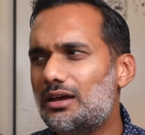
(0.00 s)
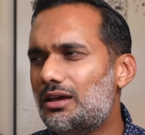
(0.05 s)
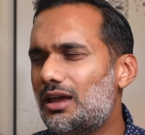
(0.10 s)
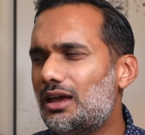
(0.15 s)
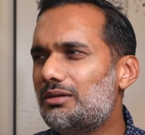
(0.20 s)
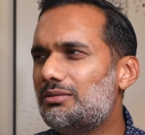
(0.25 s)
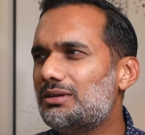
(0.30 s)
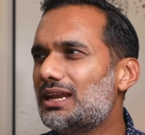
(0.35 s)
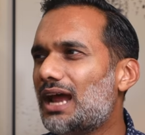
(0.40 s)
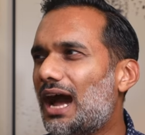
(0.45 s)

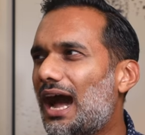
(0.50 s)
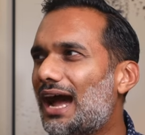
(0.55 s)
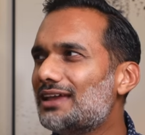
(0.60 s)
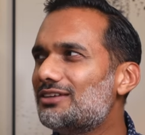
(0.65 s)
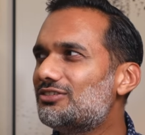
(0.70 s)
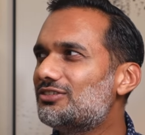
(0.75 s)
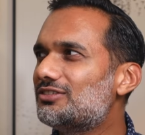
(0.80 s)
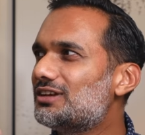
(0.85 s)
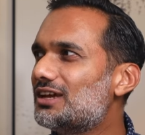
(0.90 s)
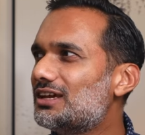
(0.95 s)
I mean, I
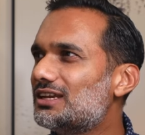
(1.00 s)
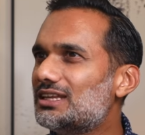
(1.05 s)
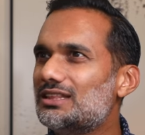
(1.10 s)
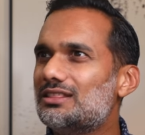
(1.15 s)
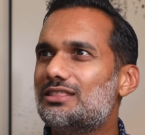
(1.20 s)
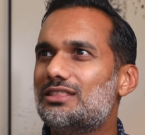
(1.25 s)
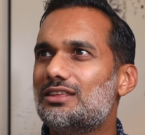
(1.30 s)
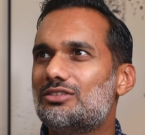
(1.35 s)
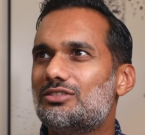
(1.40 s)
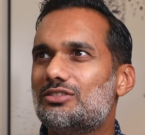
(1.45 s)

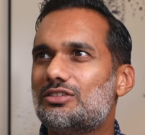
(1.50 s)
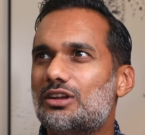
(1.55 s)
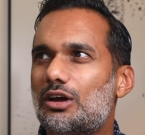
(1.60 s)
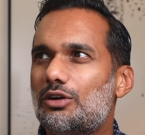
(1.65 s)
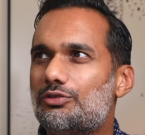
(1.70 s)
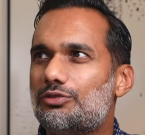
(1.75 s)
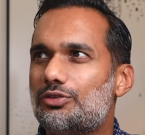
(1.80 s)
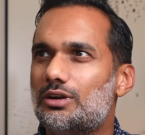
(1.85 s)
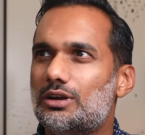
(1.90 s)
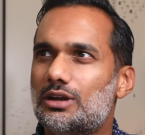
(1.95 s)
studied this
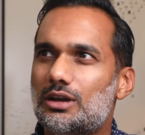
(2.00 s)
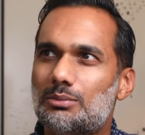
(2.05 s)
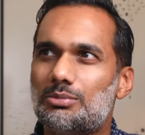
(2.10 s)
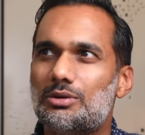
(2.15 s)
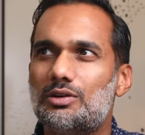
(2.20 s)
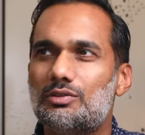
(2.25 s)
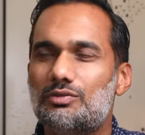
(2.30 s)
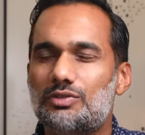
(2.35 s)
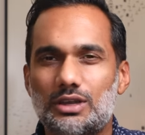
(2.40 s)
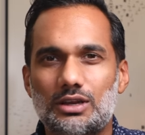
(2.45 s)
stuff for a
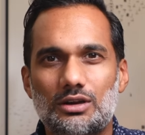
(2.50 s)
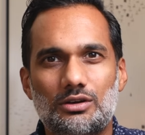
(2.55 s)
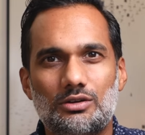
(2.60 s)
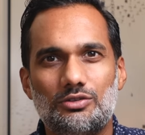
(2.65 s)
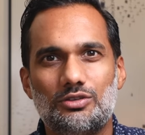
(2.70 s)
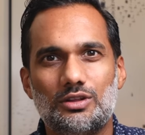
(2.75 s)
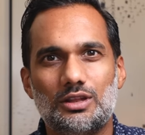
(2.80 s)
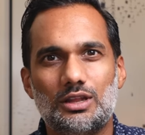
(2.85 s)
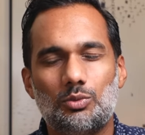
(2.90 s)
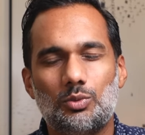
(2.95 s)
number of
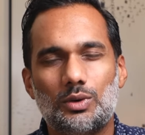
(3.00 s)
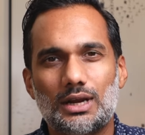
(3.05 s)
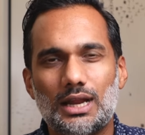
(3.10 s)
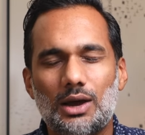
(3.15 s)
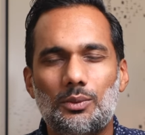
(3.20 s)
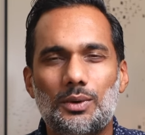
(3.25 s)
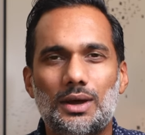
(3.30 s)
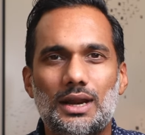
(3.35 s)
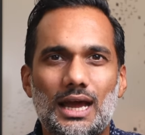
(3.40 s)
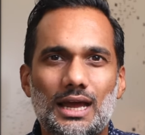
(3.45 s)
years, and then
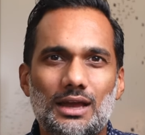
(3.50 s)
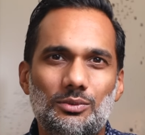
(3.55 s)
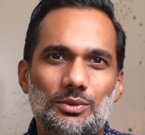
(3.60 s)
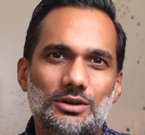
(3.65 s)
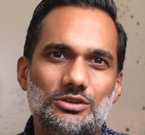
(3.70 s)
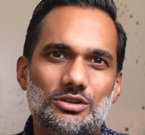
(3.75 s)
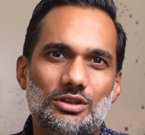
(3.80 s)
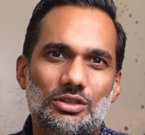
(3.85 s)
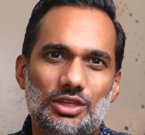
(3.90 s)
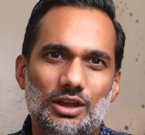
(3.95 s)
when I
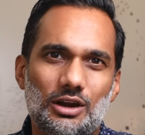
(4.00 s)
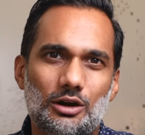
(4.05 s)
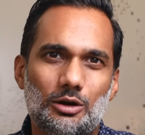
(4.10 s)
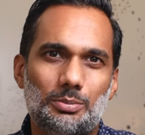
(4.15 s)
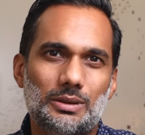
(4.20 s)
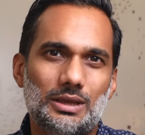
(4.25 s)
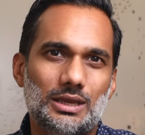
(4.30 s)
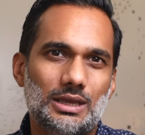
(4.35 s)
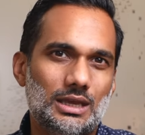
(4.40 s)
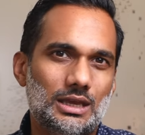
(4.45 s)
went to
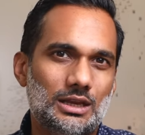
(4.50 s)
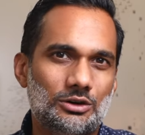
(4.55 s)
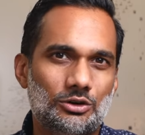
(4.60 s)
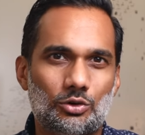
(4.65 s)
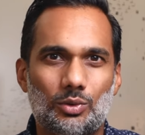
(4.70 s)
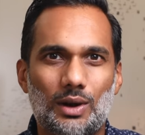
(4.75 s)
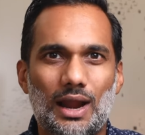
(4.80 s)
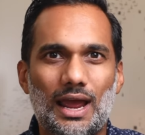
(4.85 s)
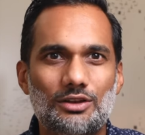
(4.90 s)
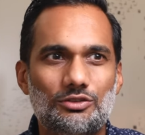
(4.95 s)
therapy in
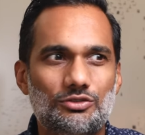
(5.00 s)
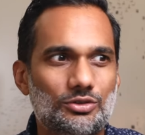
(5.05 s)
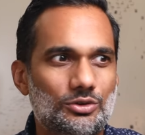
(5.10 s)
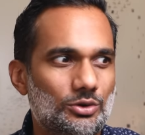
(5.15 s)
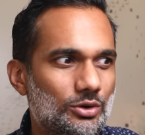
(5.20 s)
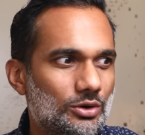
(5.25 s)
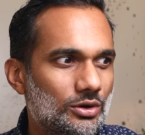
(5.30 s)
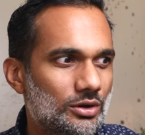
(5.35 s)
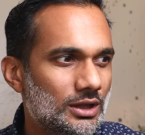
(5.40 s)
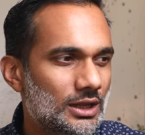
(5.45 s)
grad
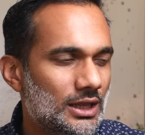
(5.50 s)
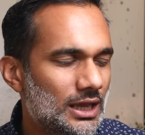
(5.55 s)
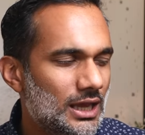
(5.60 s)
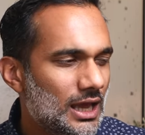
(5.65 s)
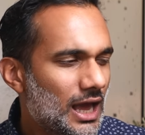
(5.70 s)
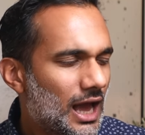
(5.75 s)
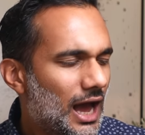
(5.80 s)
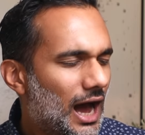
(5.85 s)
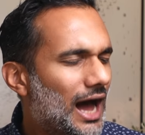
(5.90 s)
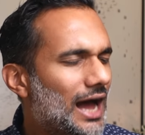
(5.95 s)
school,
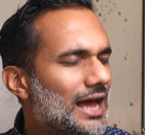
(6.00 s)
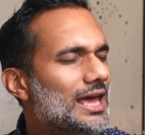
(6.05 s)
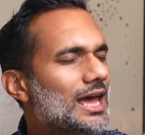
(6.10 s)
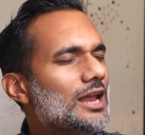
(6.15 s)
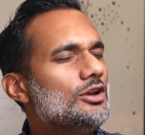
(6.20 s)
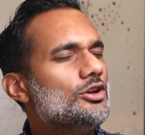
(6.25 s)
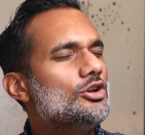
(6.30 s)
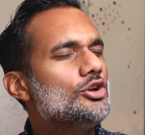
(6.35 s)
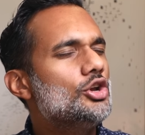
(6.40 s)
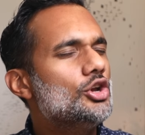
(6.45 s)
I
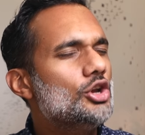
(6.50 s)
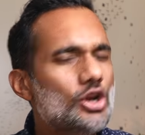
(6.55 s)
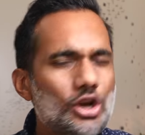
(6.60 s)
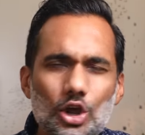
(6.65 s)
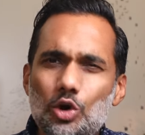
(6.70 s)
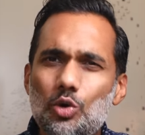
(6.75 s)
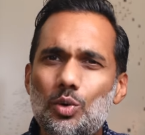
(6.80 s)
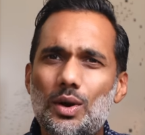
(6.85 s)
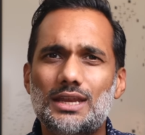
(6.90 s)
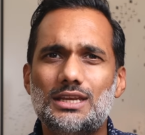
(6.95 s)
had
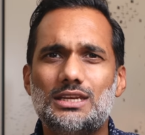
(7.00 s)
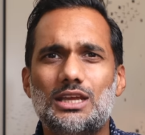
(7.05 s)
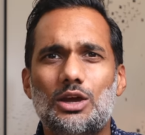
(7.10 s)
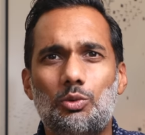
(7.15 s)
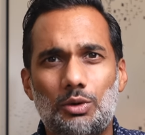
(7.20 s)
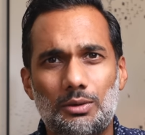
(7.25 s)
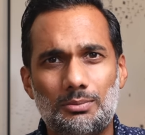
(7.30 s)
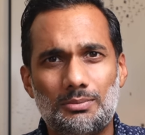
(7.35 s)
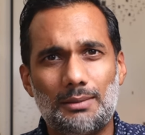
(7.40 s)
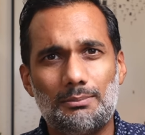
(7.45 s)
no idea
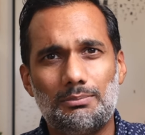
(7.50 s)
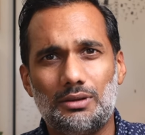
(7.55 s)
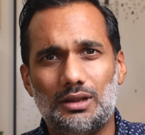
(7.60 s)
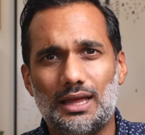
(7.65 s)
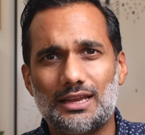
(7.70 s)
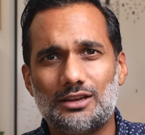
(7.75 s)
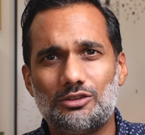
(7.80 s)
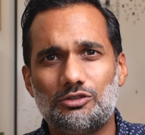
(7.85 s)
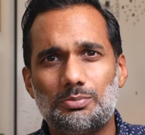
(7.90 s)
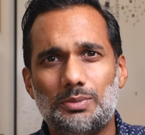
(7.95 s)
what my
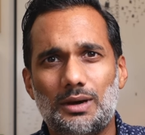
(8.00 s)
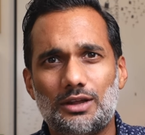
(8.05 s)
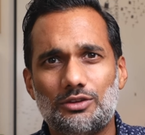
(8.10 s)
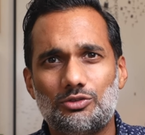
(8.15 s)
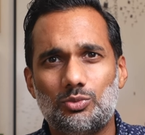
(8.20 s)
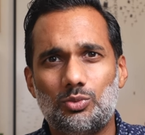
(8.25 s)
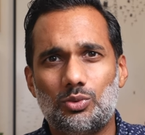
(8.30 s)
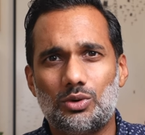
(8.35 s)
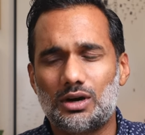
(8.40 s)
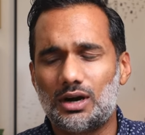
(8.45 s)
blind
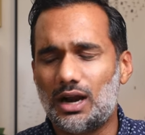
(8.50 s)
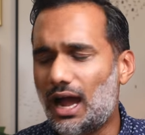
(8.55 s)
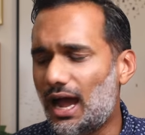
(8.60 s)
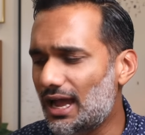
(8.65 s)
spots were.